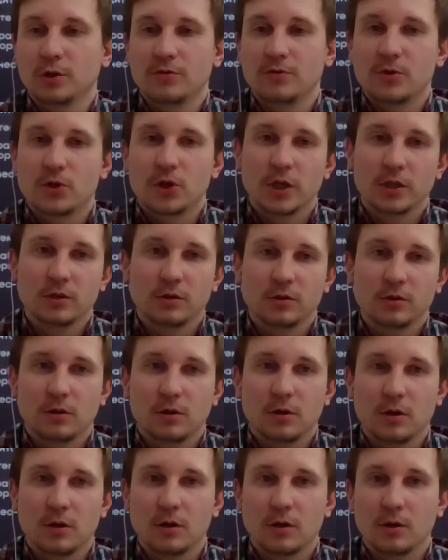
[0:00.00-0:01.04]
more
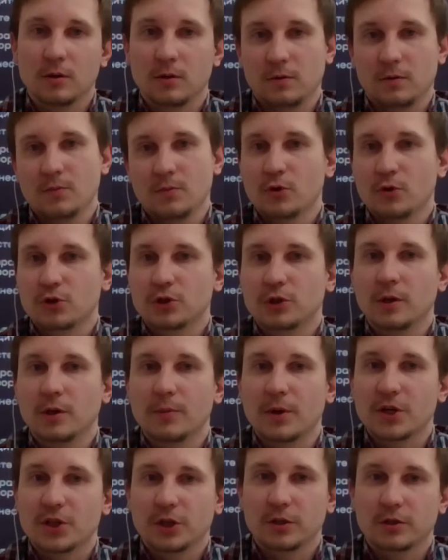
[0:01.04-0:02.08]
thoroughly, to
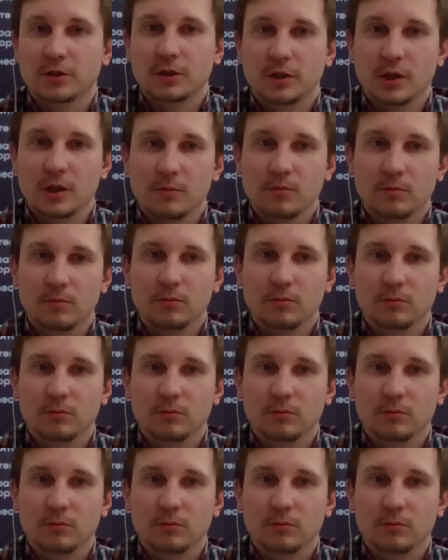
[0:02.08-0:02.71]
drill it down.